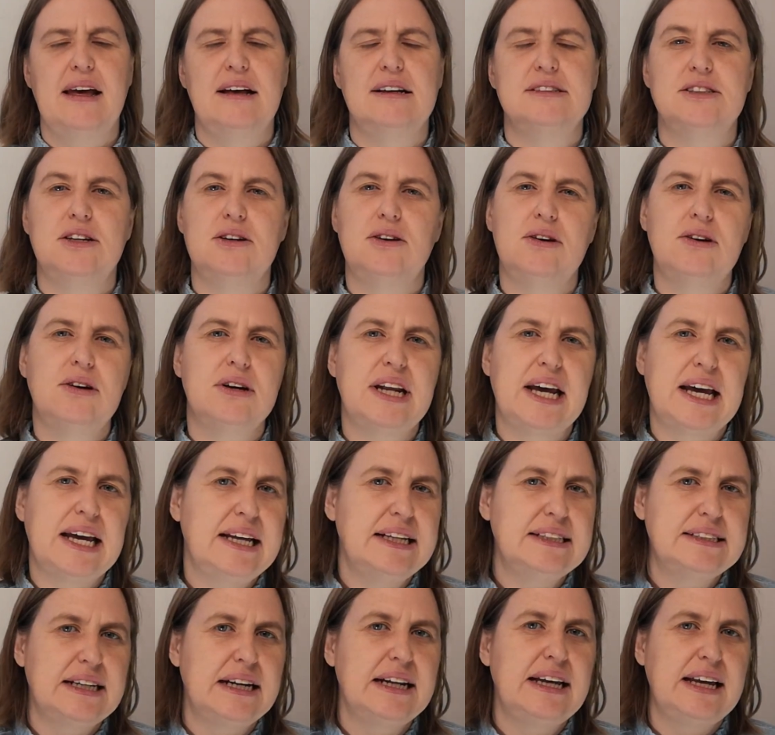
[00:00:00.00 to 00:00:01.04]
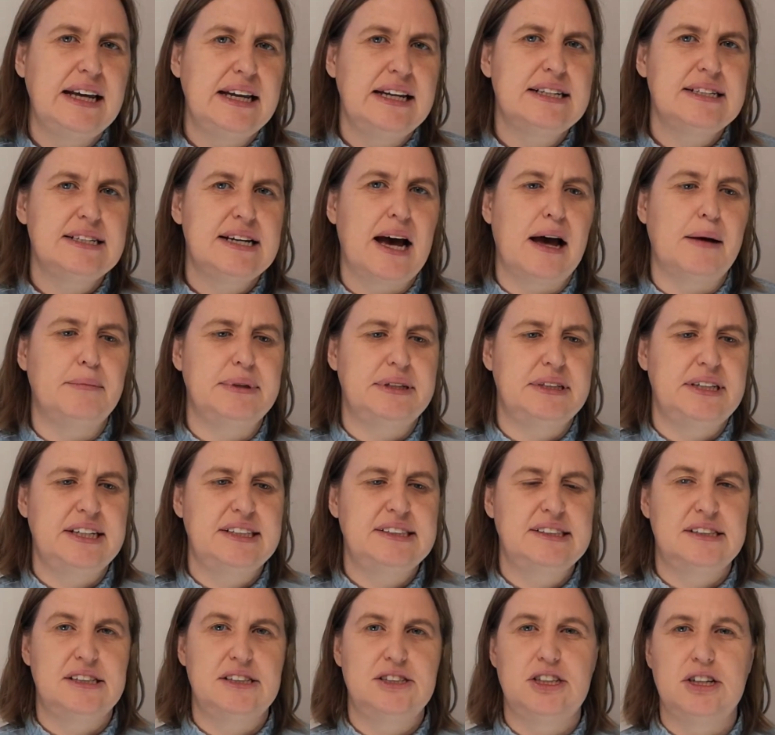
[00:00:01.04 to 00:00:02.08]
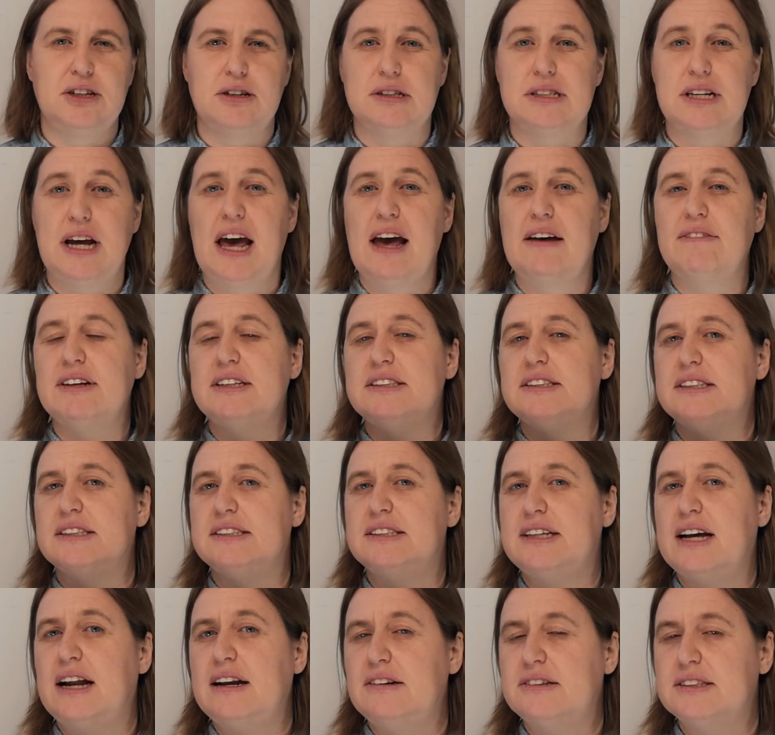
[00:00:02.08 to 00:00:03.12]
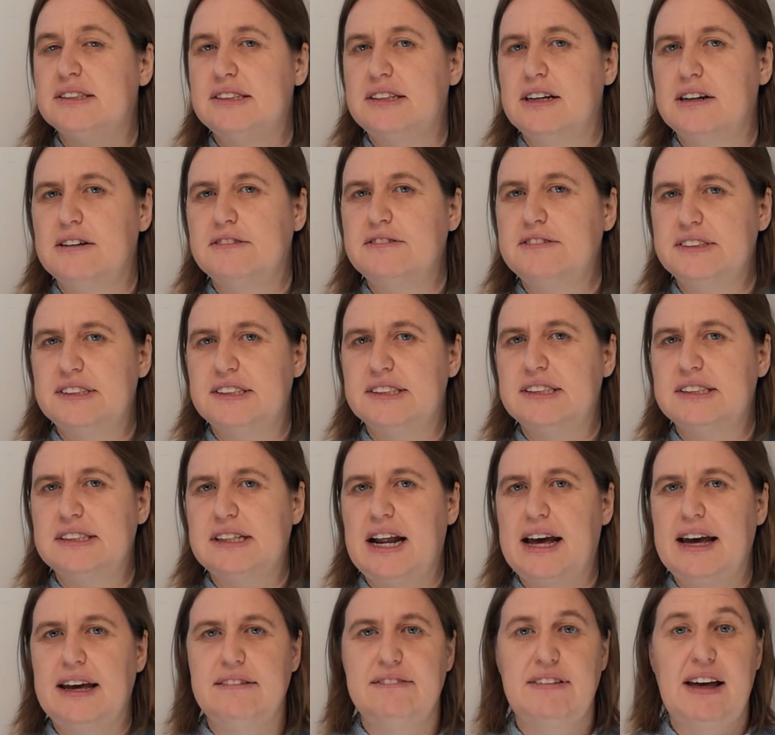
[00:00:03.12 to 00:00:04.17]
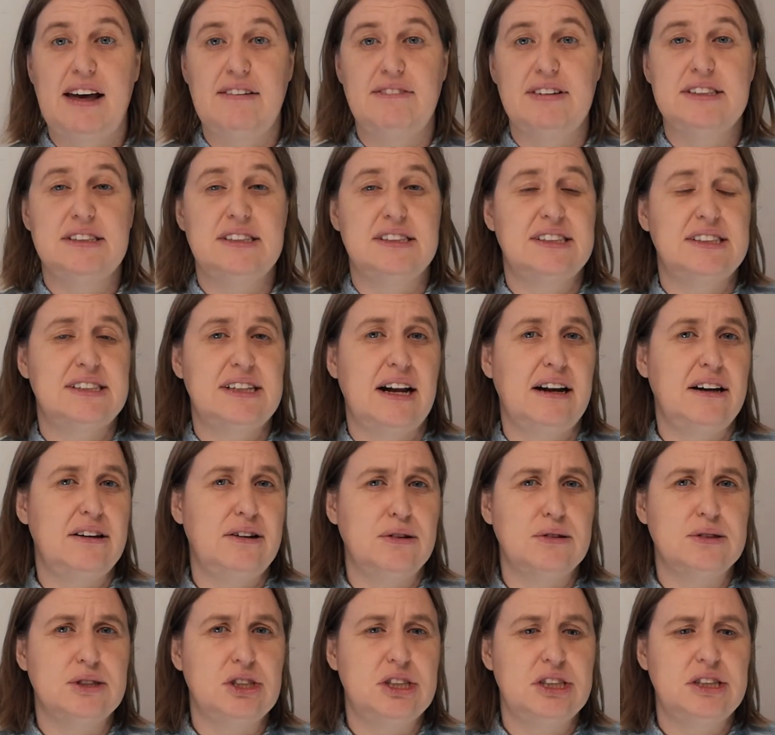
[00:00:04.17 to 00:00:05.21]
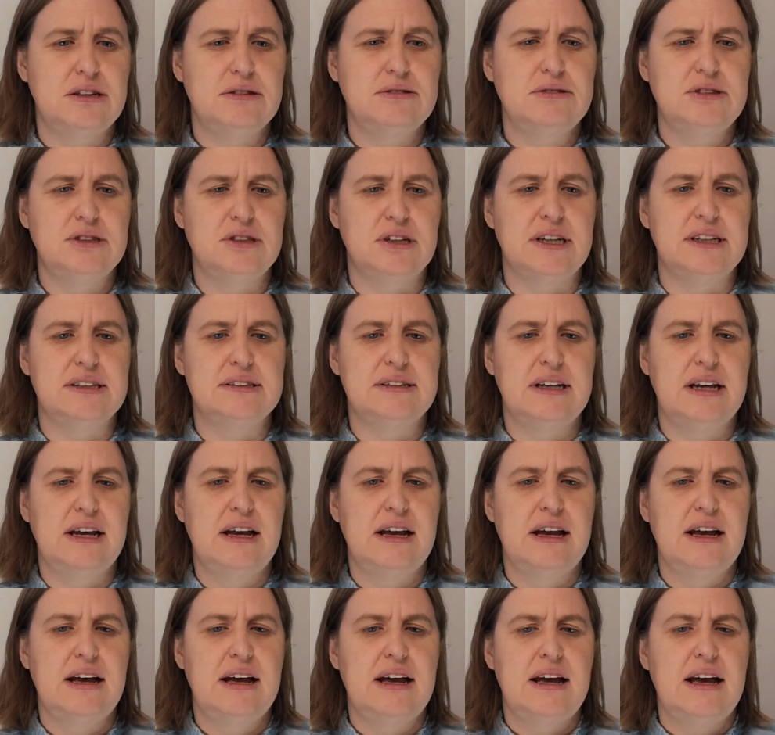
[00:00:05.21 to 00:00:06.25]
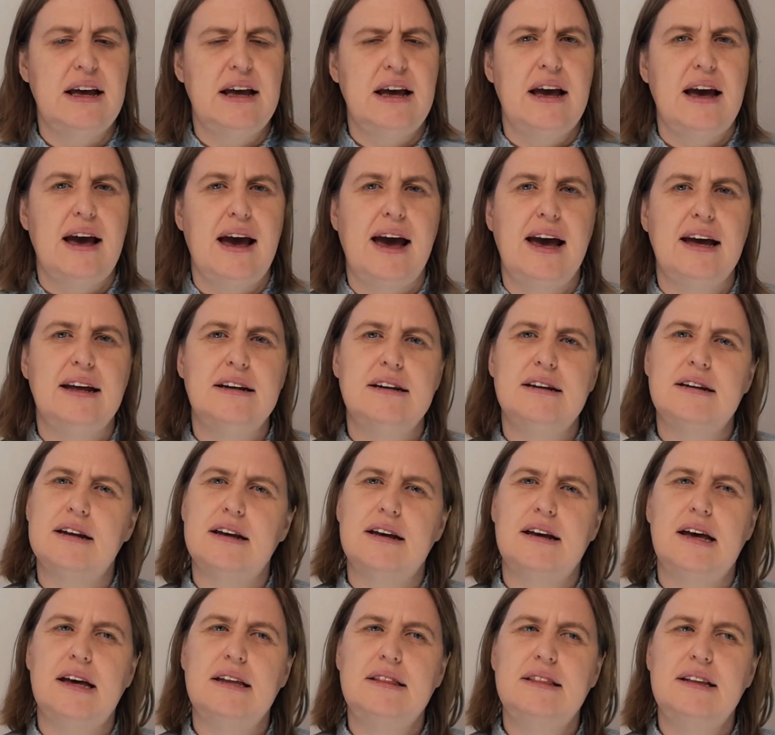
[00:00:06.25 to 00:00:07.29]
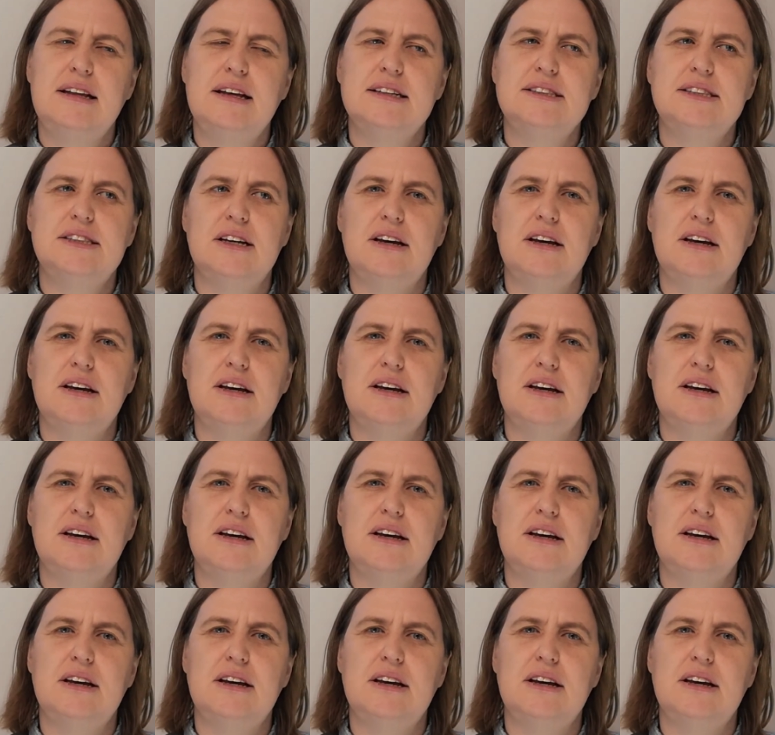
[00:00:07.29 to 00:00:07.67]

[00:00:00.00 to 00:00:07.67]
So you could easily end up destitute, having to sell yourself as a slave, having to sell your children. And in this,